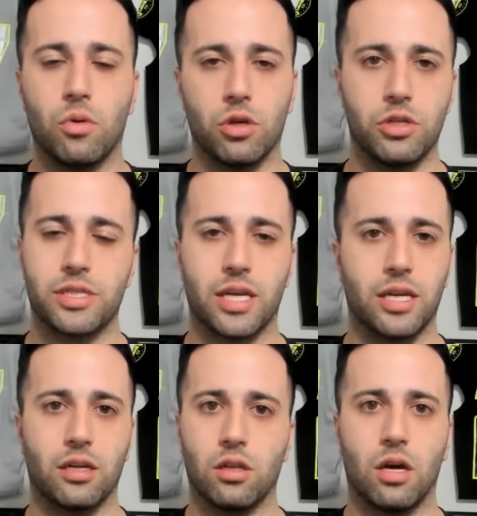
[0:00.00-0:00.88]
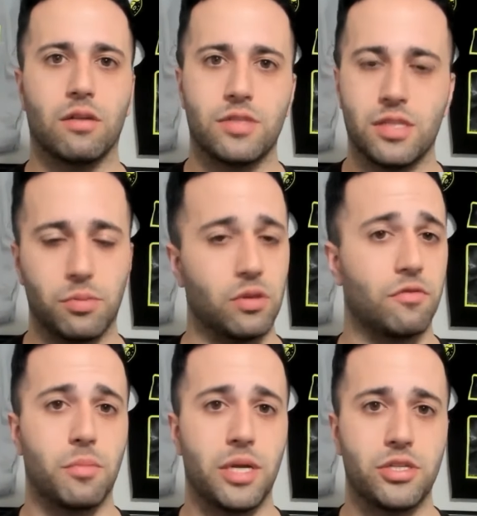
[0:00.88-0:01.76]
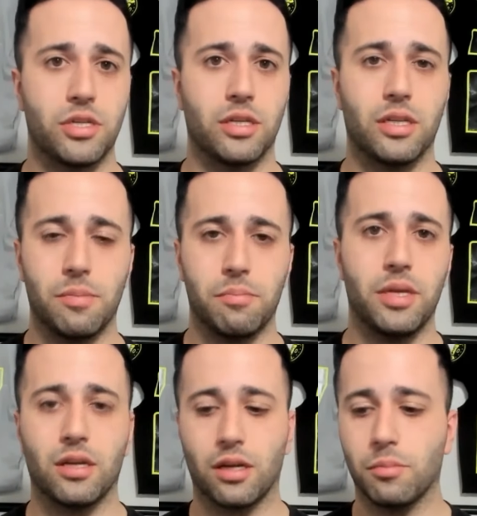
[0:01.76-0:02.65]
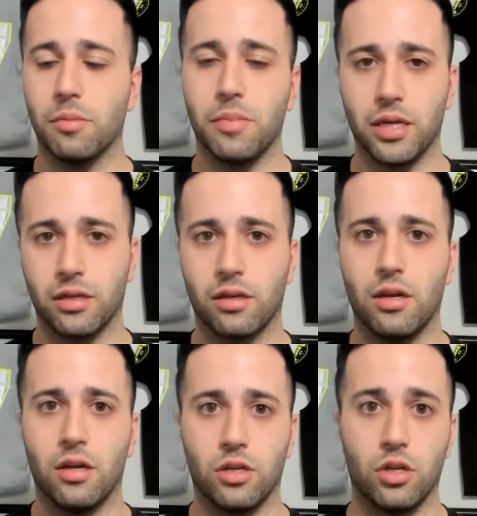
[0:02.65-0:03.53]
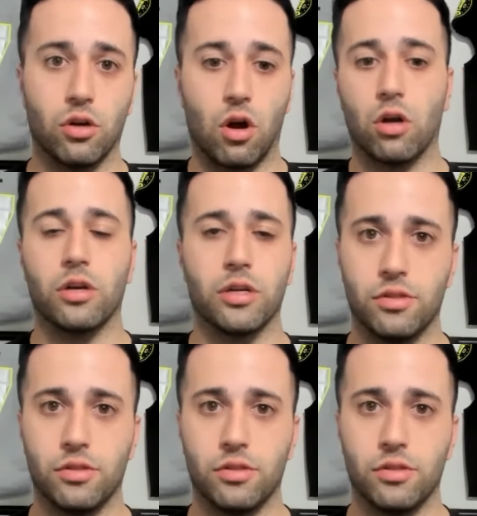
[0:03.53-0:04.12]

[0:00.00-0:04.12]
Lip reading: where you're just getting a lot of simple information and then being able to make your art and